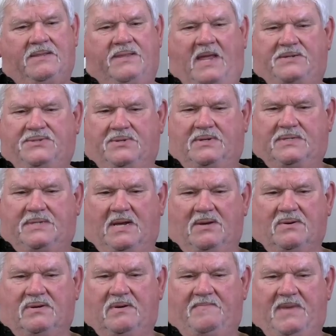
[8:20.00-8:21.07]
they started
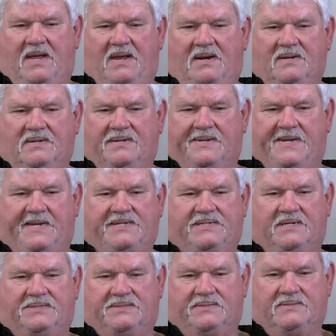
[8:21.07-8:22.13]
talking about it. He
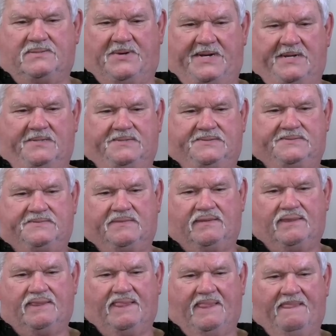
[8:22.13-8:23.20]
says, well,
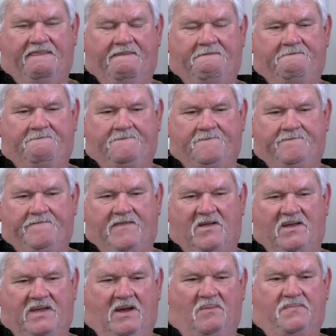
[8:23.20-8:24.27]

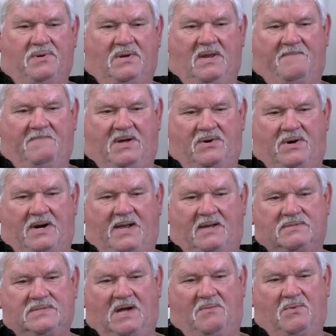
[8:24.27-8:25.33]
y'all pull that motor
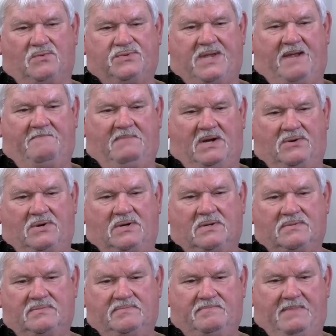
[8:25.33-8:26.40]
out. I want that motor,
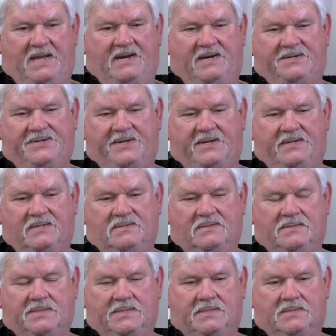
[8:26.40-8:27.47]
Beatty said.
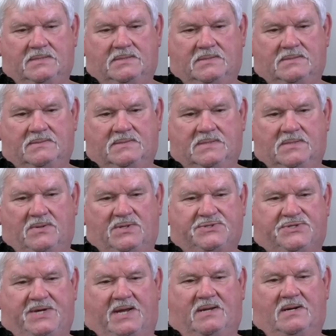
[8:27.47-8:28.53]
We'll
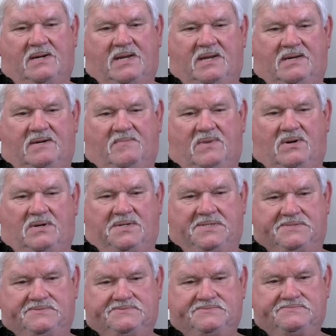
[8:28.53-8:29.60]
check it again
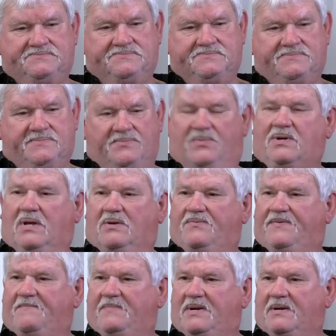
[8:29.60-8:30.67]
tomorrow, and we'll go
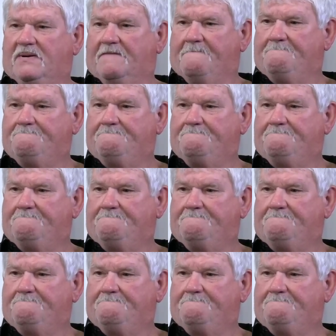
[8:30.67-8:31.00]
from there.